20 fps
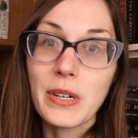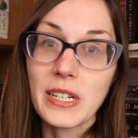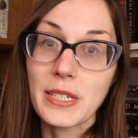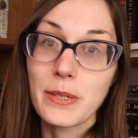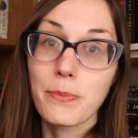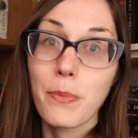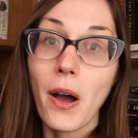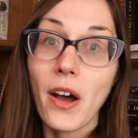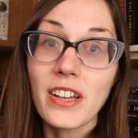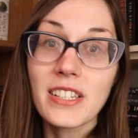
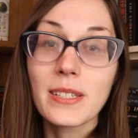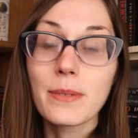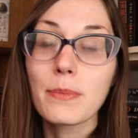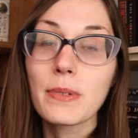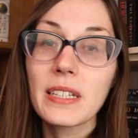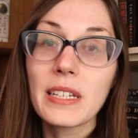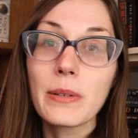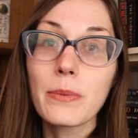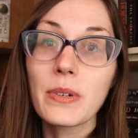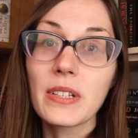which
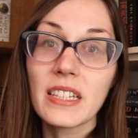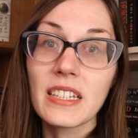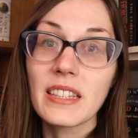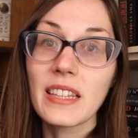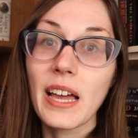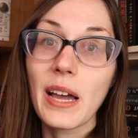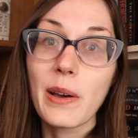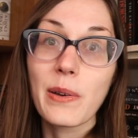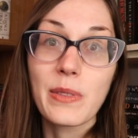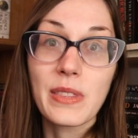possibly will
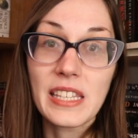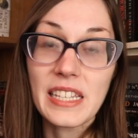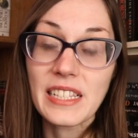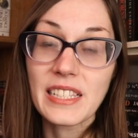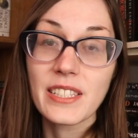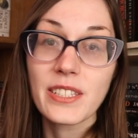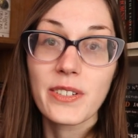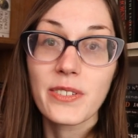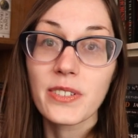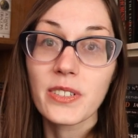allow the
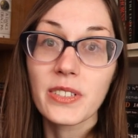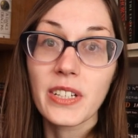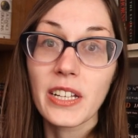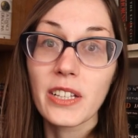serial